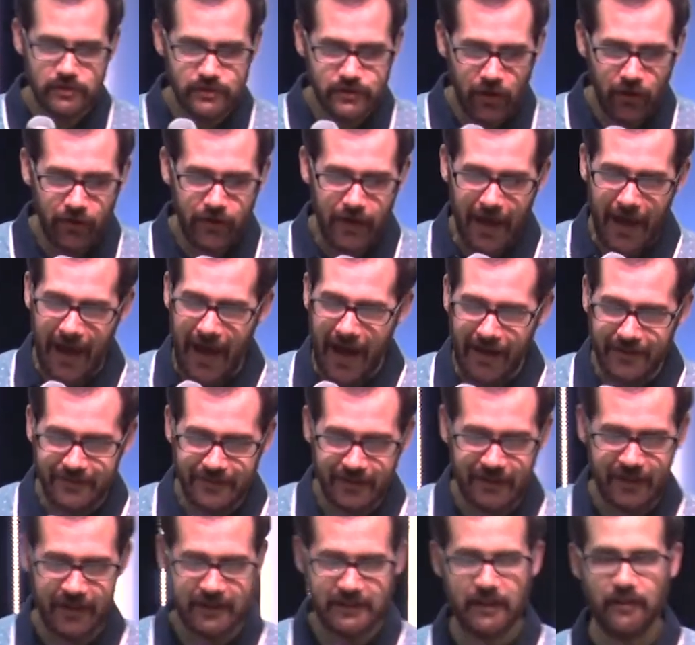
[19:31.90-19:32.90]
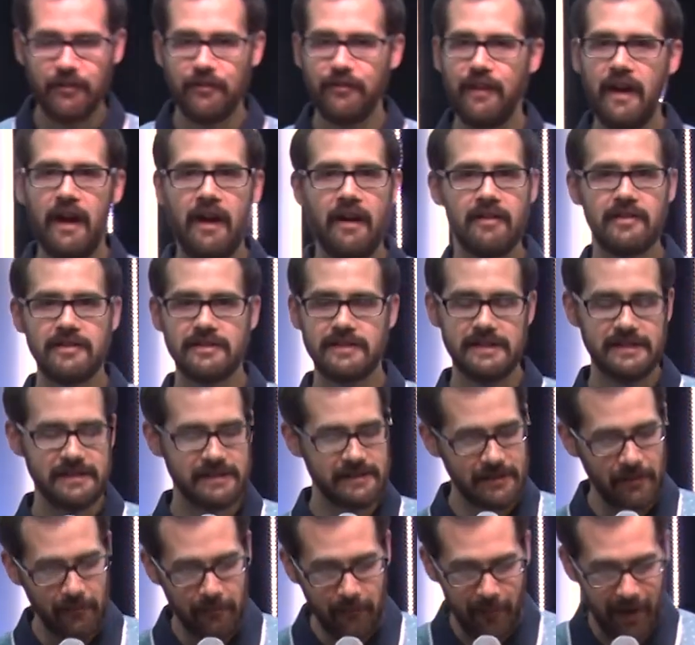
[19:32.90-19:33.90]
start acting like the
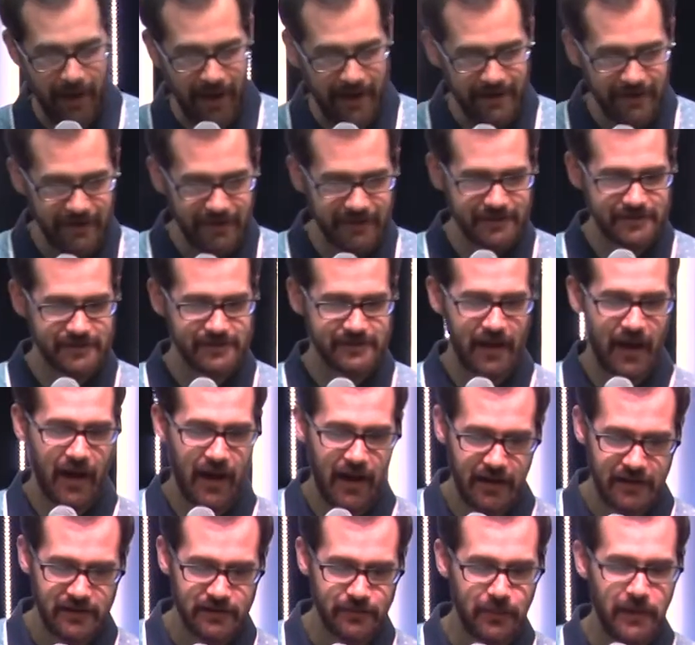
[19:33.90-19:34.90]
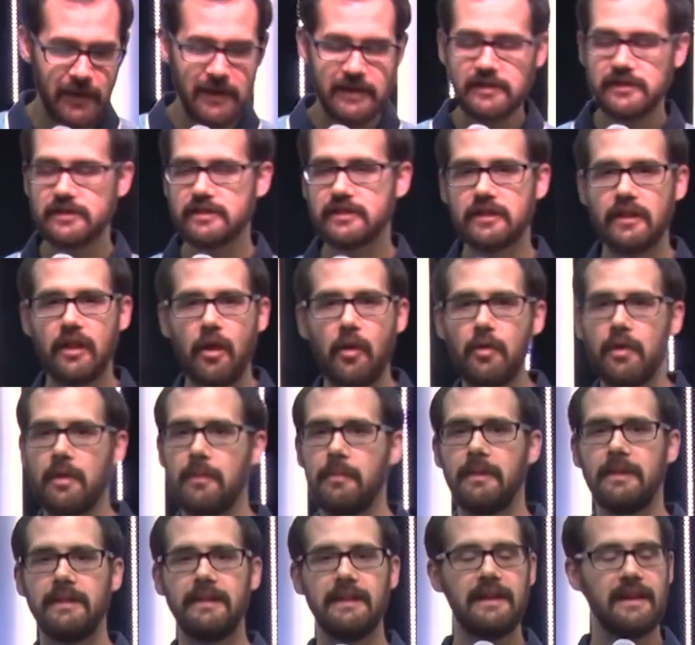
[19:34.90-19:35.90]
Pharisees, demanding signs, being slow to
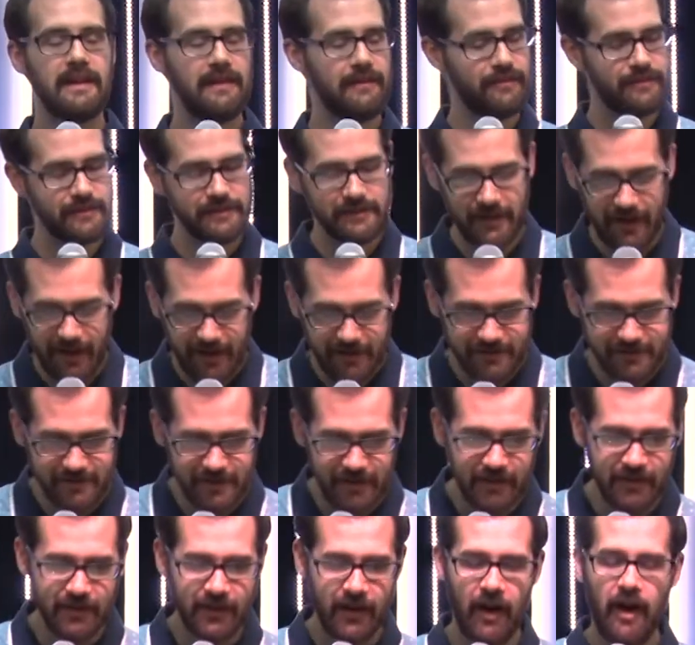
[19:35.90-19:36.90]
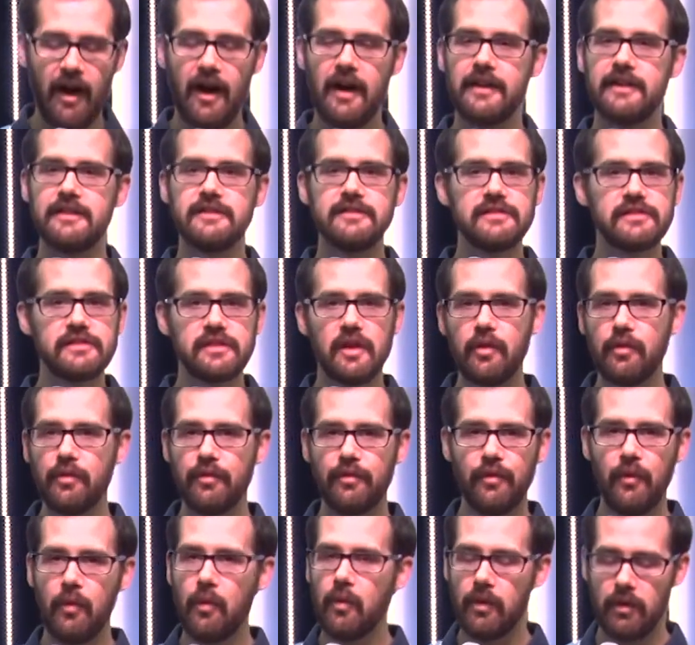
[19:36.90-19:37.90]
believe, testing God, and so
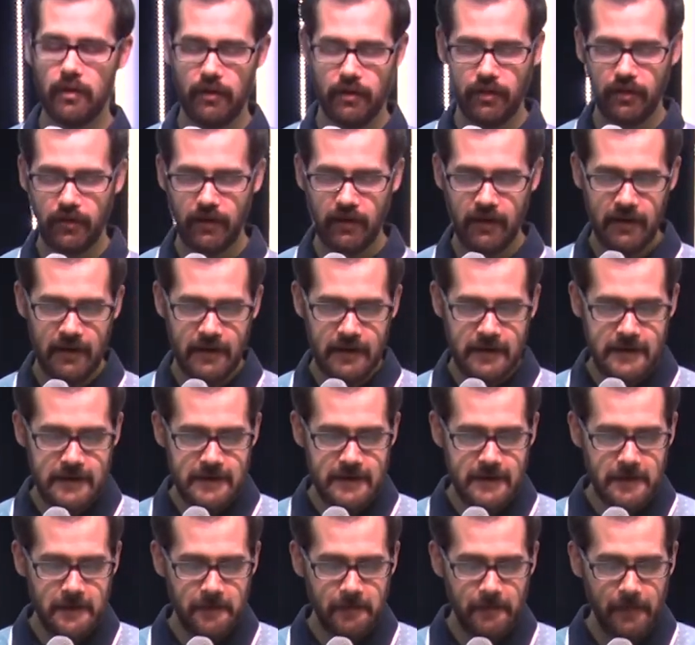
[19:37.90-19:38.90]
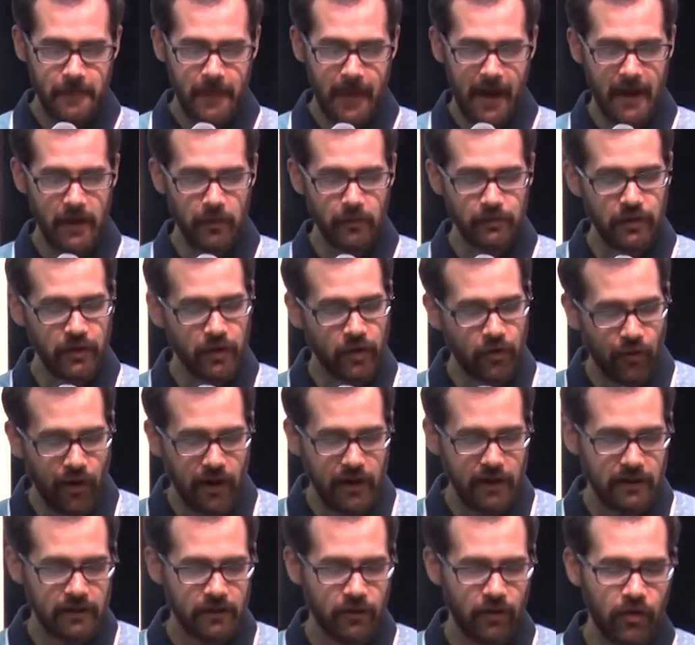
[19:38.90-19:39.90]
forth." And it was a
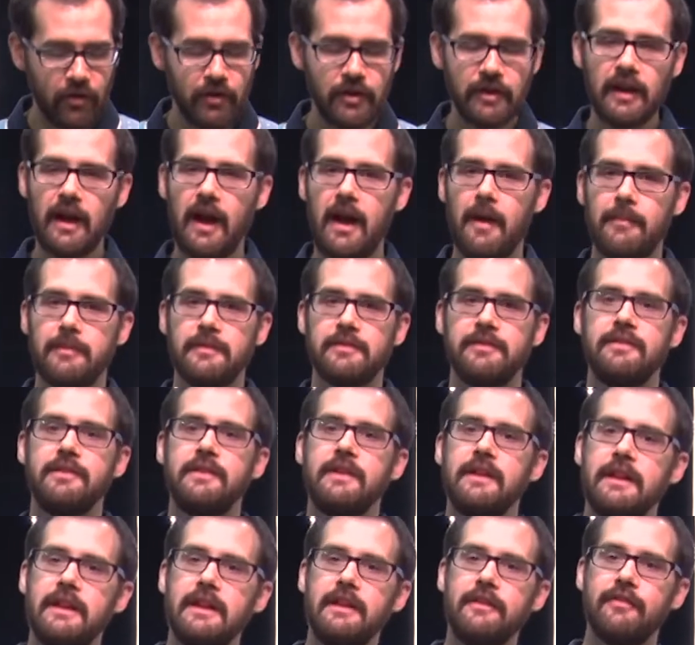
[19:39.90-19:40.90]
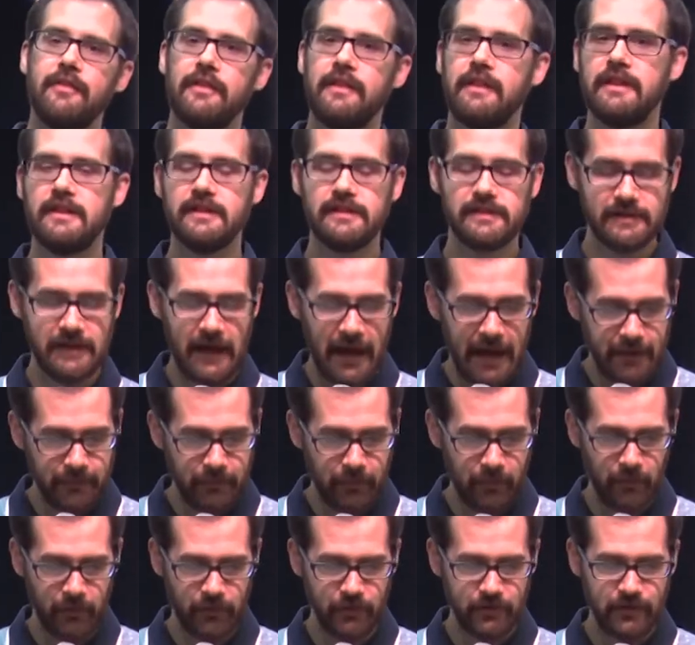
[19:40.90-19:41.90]
great learning opportunity for the
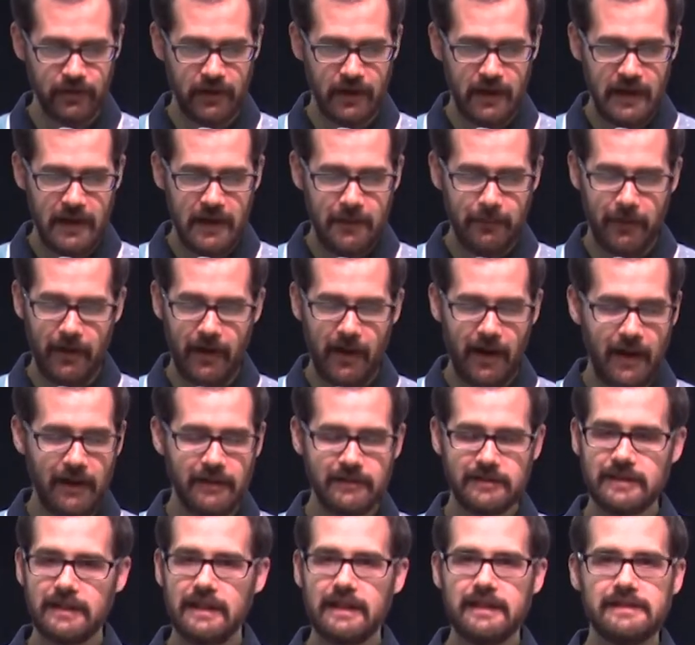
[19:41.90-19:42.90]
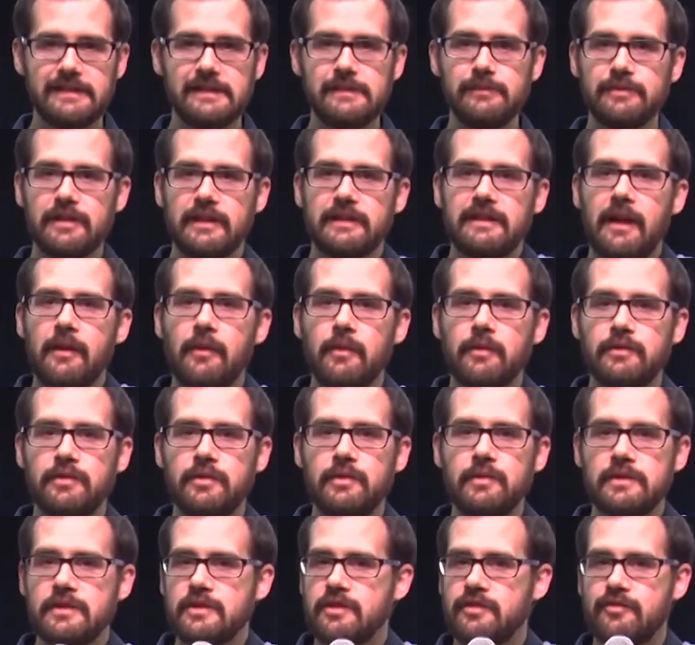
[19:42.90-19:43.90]
disciples, but honestly, it seems like they were
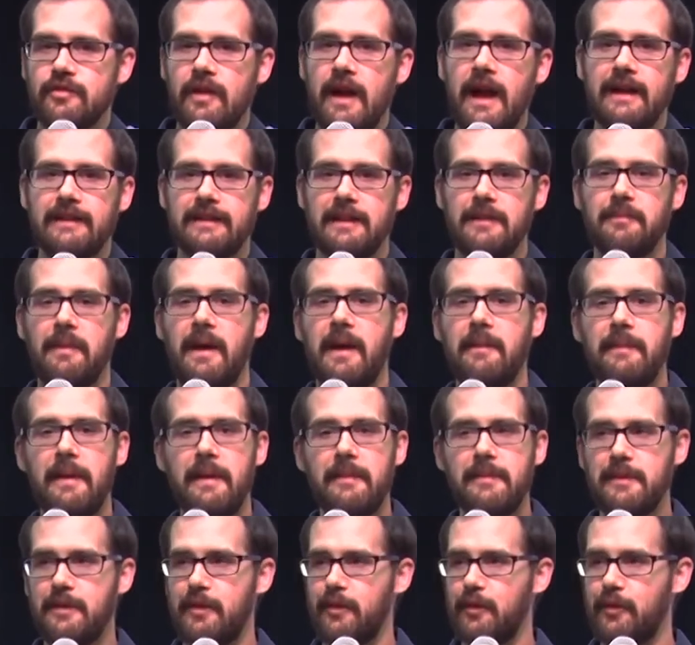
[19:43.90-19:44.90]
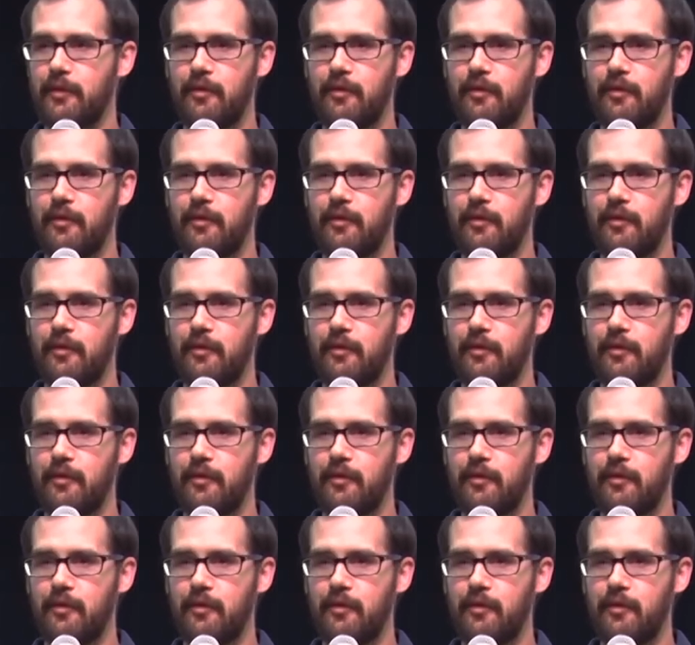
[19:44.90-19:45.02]
too distracted by maybe their